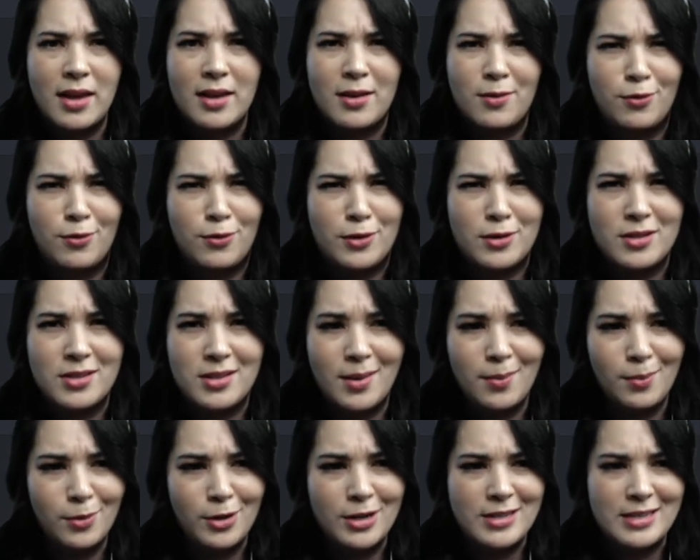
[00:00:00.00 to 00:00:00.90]
for
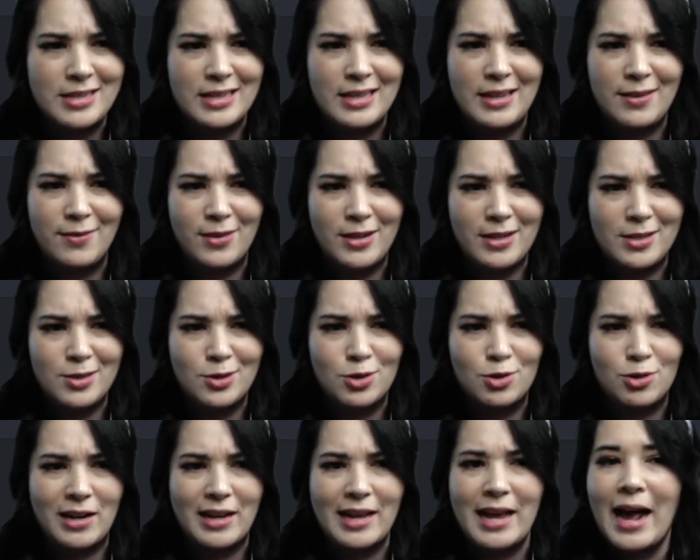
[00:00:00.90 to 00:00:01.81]
some reason give it a
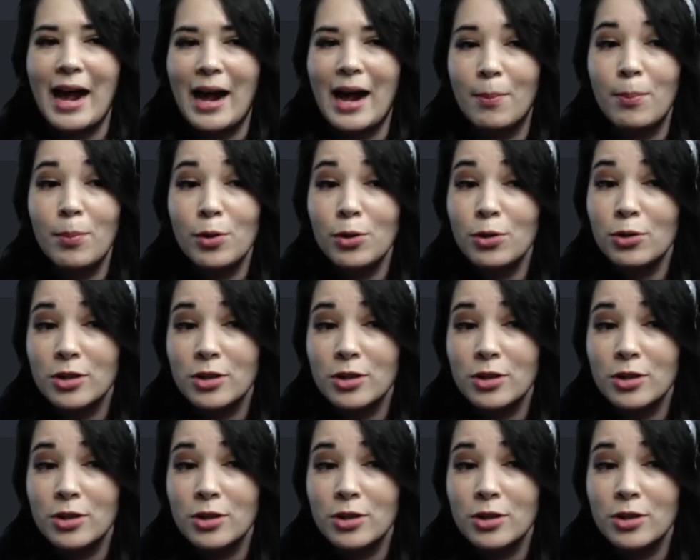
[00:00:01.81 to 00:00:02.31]
string apple